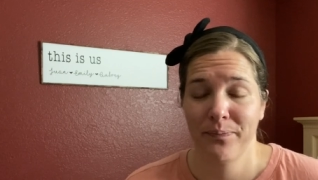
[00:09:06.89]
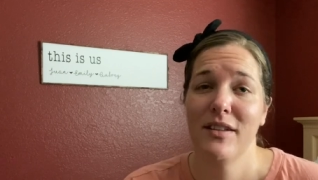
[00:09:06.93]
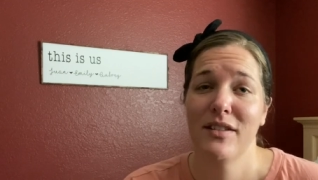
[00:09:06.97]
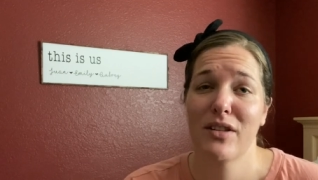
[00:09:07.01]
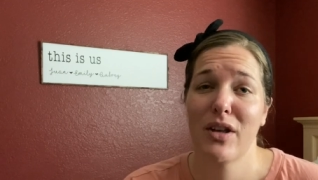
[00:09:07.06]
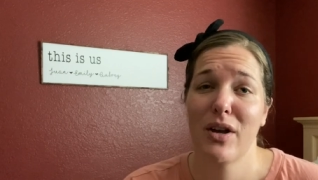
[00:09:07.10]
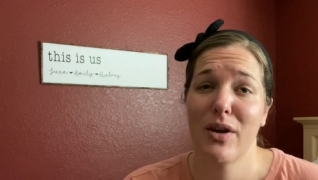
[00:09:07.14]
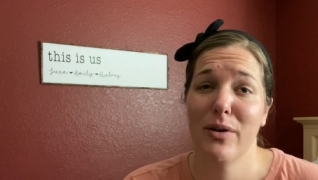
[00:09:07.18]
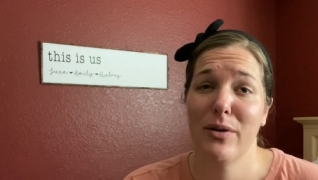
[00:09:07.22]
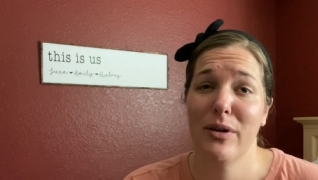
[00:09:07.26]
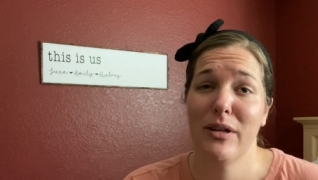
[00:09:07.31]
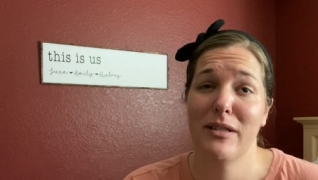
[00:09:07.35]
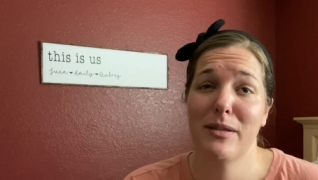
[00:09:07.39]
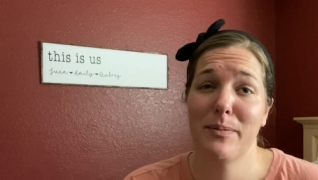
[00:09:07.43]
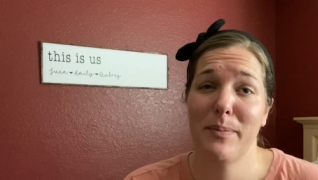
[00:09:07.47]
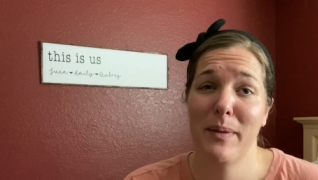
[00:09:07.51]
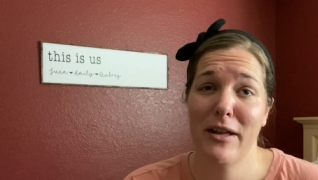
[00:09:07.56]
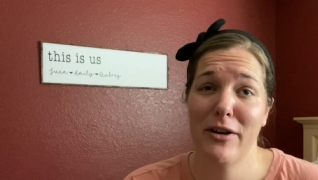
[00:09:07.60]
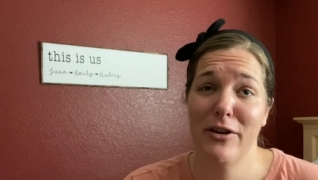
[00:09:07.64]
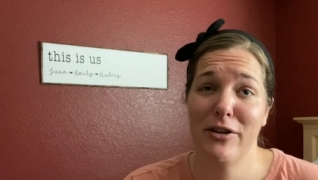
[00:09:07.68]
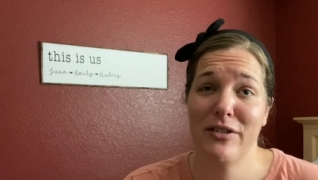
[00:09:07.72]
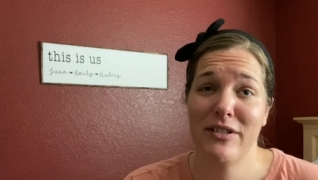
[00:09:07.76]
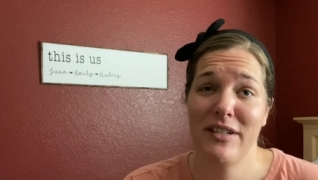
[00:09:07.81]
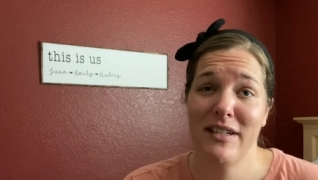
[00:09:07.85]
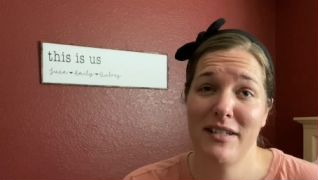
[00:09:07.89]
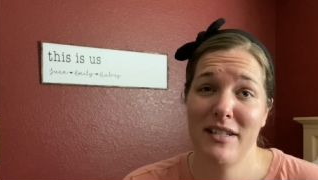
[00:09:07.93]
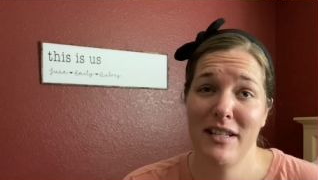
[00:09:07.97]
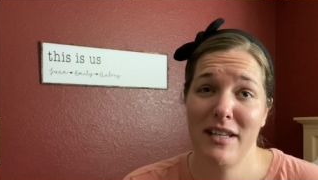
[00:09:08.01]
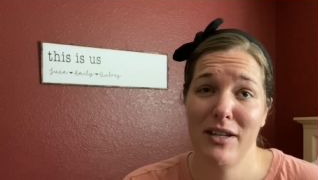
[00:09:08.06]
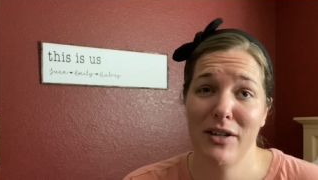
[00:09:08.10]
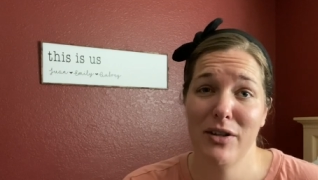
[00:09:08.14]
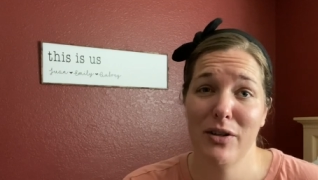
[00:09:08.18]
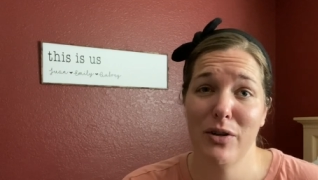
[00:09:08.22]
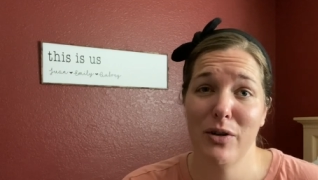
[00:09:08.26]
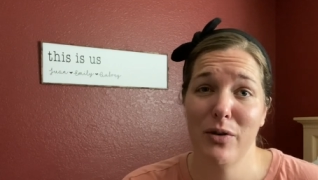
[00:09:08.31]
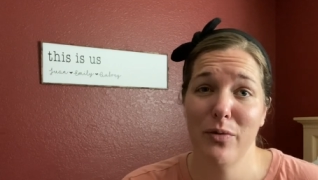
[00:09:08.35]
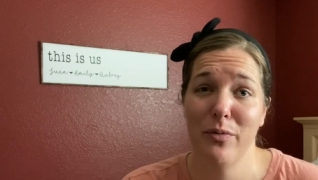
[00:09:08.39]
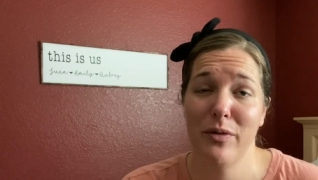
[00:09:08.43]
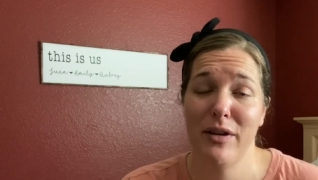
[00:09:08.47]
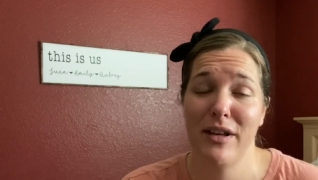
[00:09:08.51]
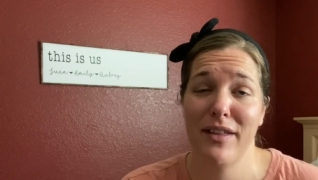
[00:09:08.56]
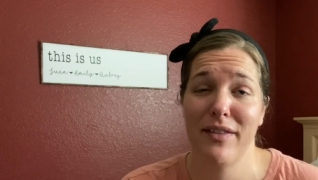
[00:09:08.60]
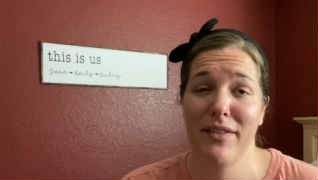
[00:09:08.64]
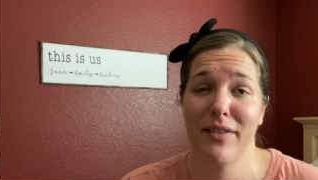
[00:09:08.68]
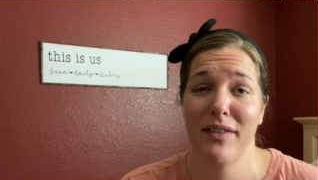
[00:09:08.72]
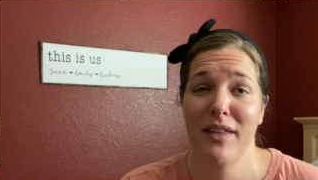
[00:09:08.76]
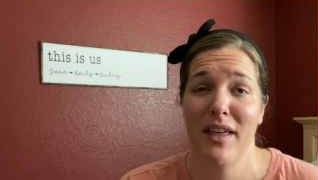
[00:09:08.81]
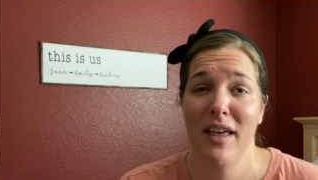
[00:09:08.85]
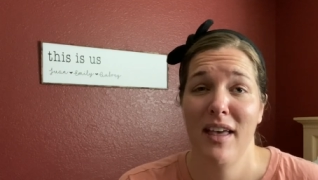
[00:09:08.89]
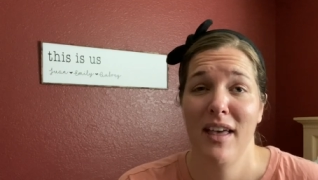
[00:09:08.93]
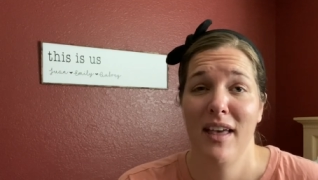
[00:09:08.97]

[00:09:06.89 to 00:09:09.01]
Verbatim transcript: So it's better to deal with